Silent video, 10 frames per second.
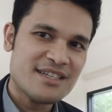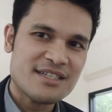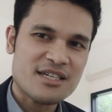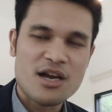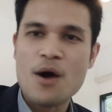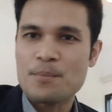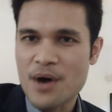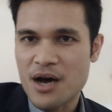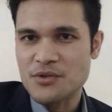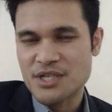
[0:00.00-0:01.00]
in a
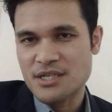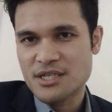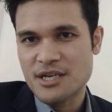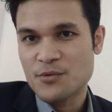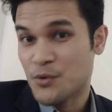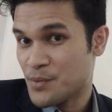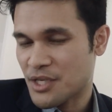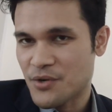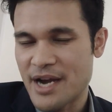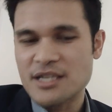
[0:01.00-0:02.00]
compound sentence, it would be
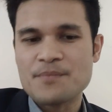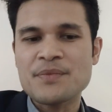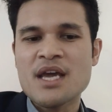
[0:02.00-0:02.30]
great.